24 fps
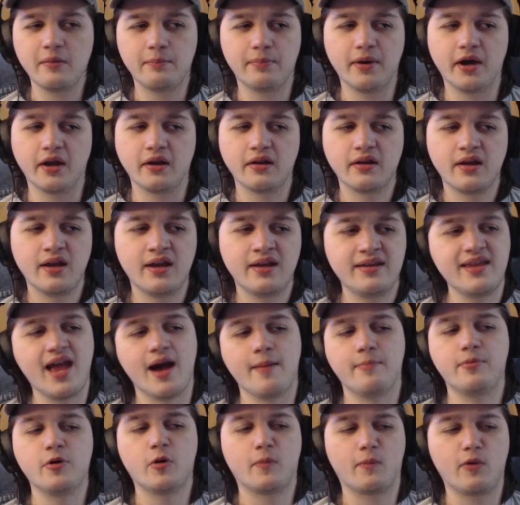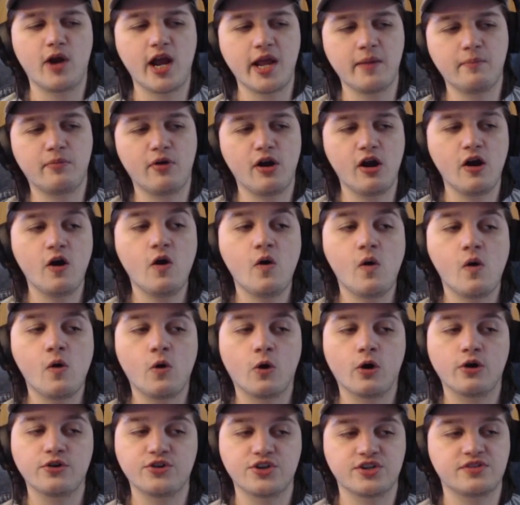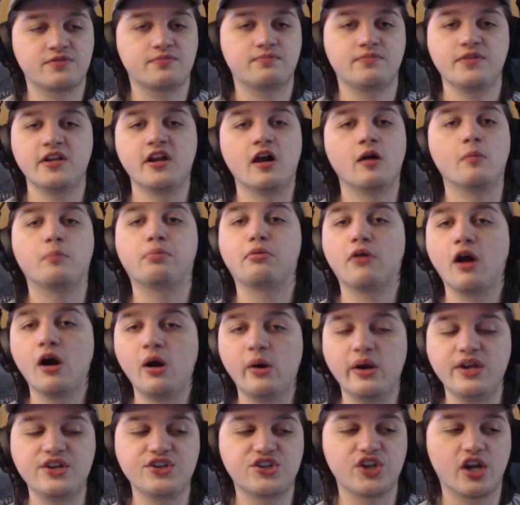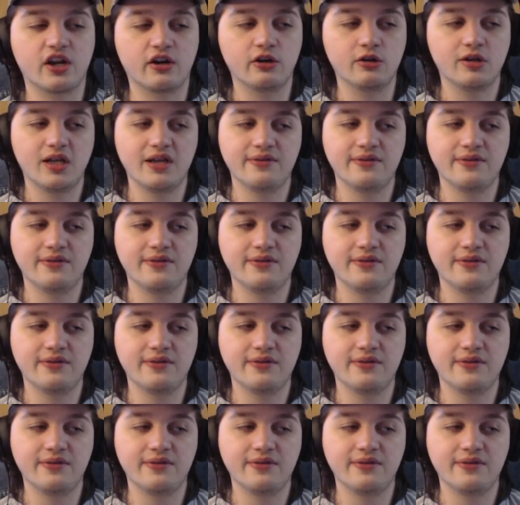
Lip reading: But yeah, Boomerang Bro, or just, Bro in general, a